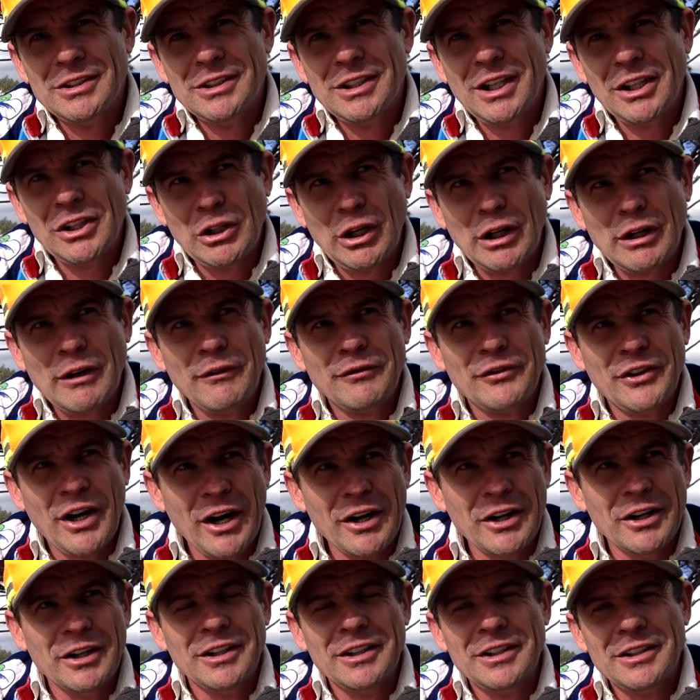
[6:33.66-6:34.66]
And you're like, I've
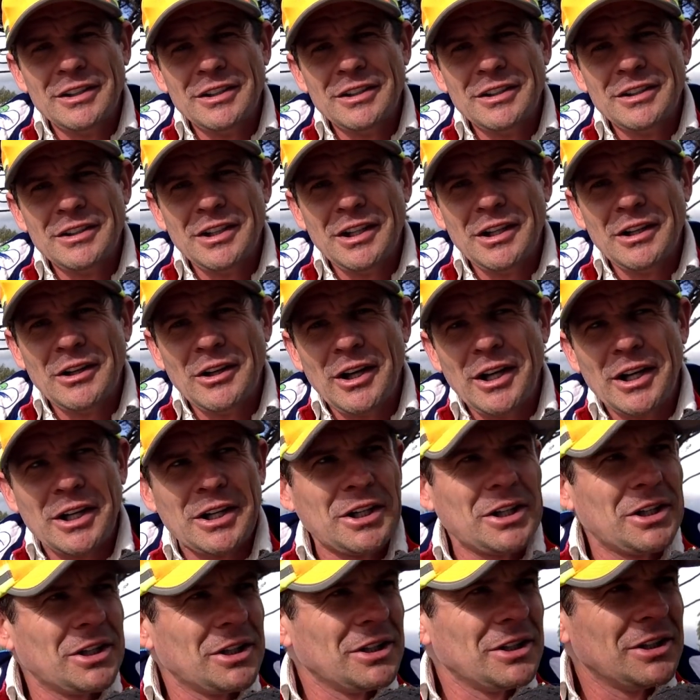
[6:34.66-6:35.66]
done it. And they're
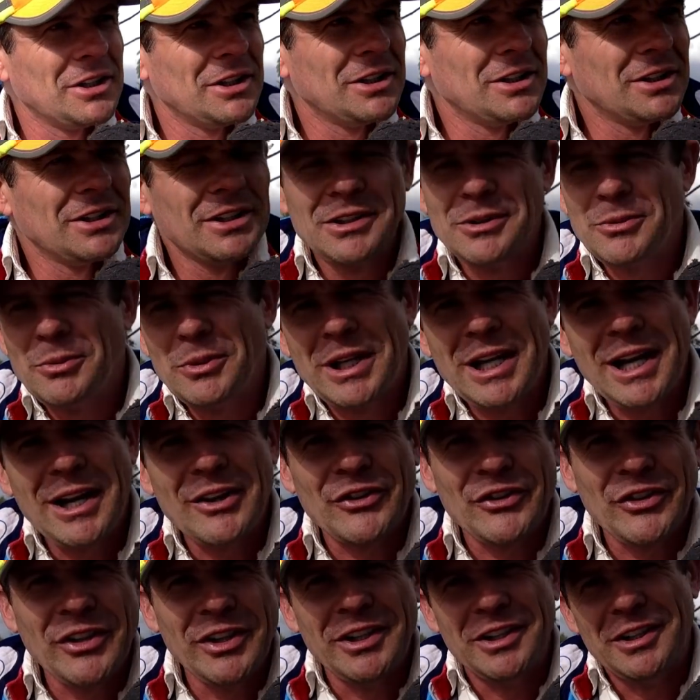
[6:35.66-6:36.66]
like, we can't
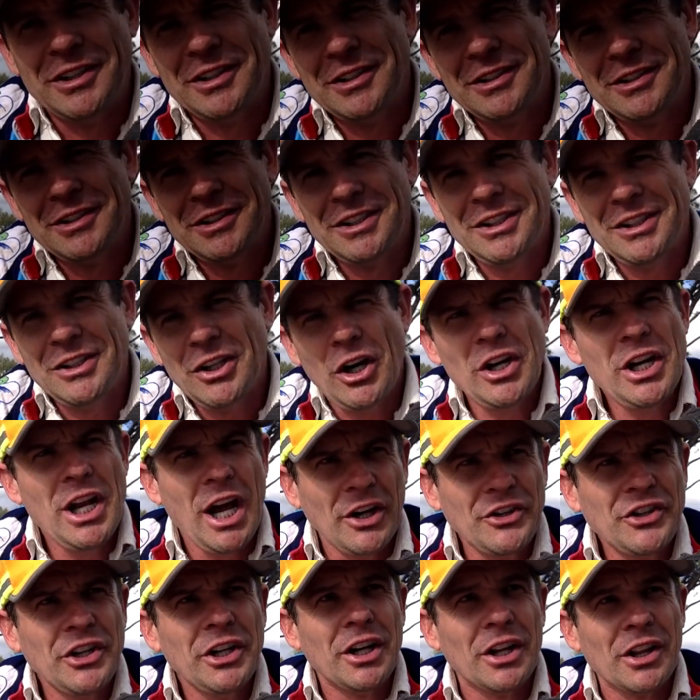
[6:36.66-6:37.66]
see it. Oh, no,
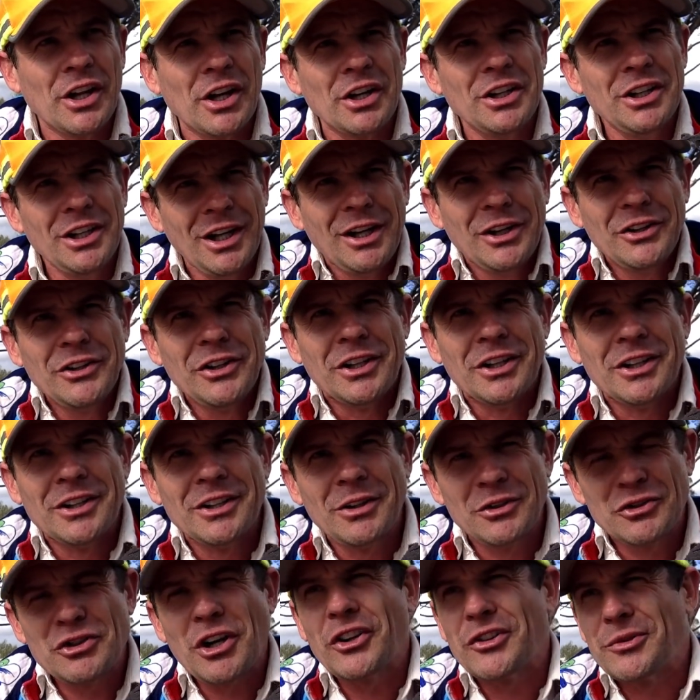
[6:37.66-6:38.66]
I did it, though. Yeah, I did it.
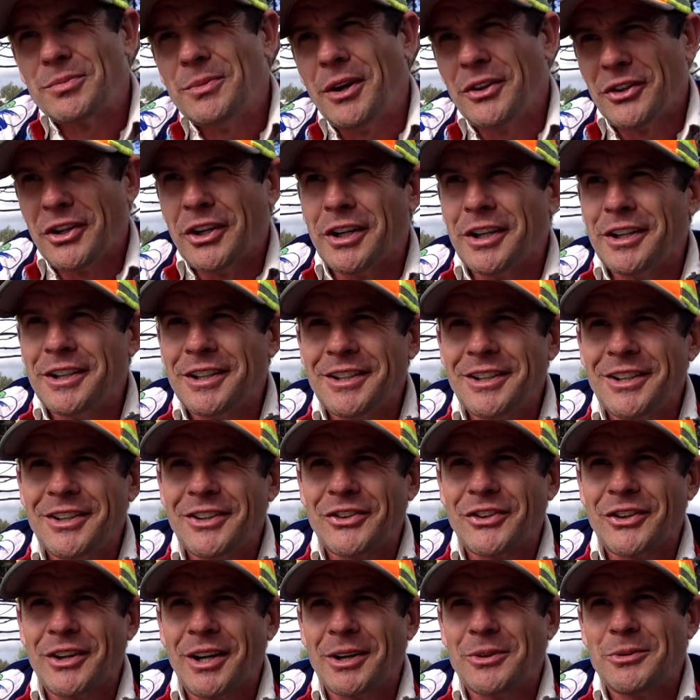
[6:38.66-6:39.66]
Oh, trust me, I did it.
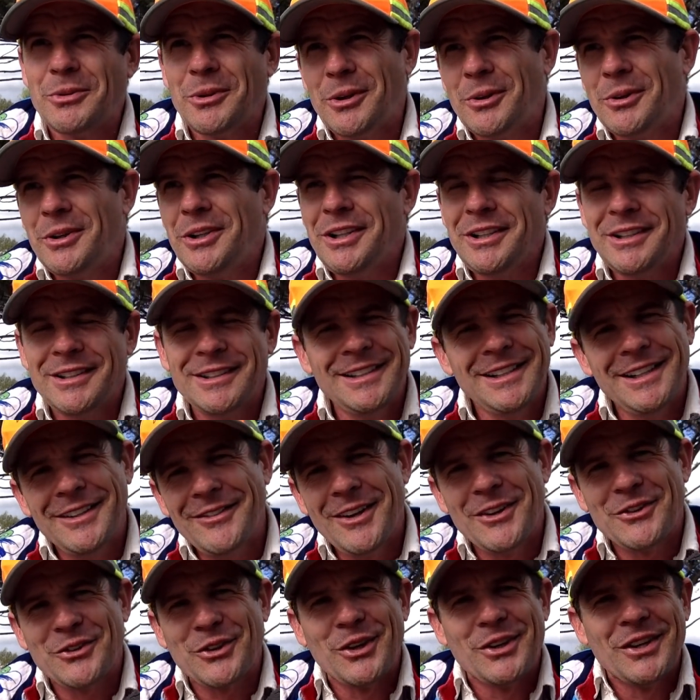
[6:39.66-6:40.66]
It's like, well, in
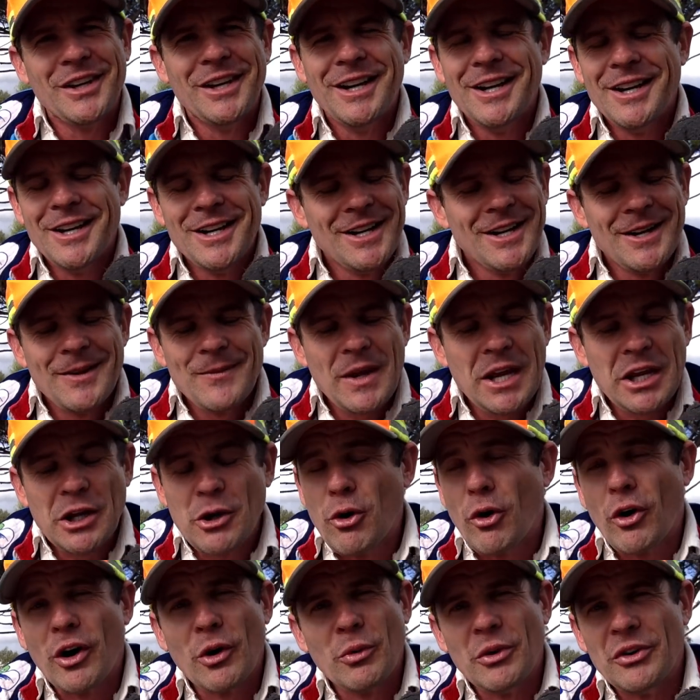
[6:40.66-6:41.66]

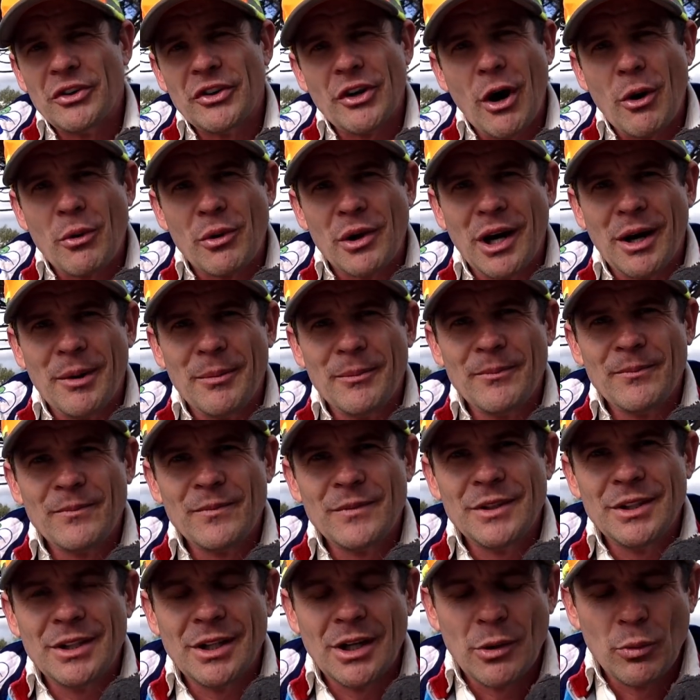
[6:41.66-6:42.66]
court, it wouldn't hold up.
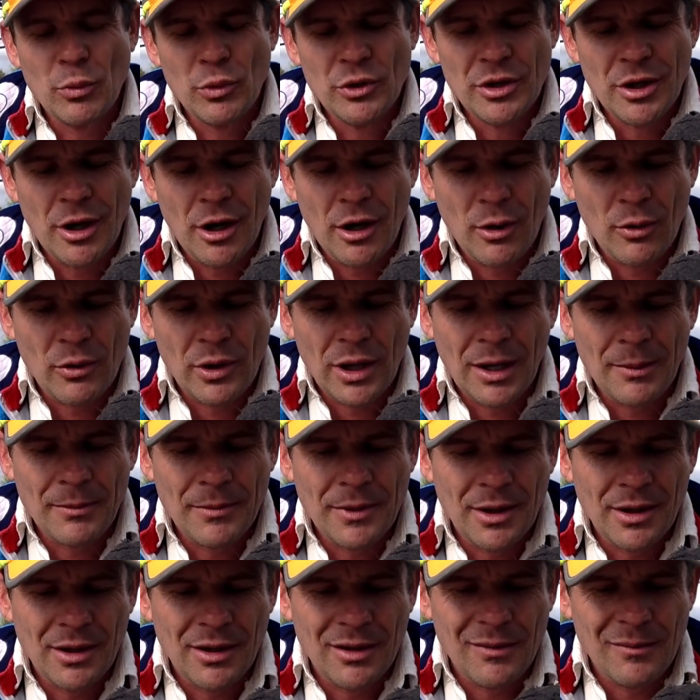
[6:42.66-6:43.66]
You know, it would not hold up.
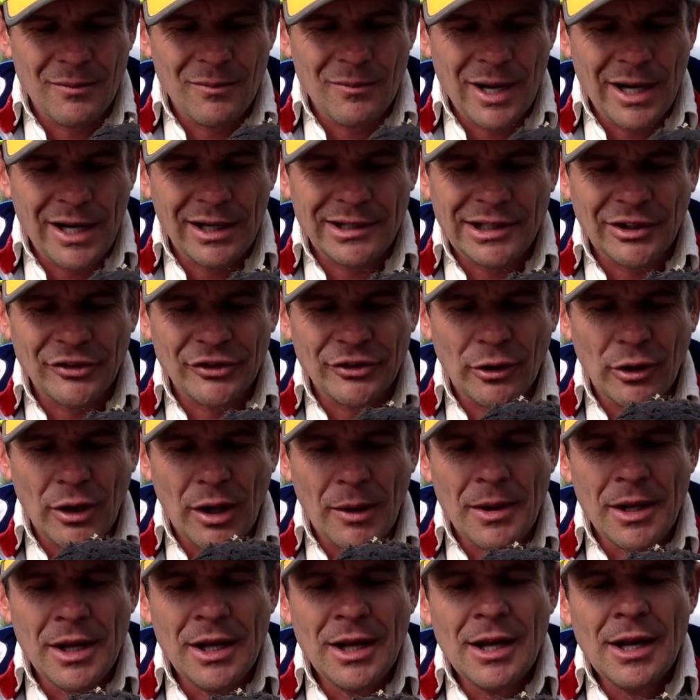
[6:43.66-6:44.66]
And it doesn't hold up.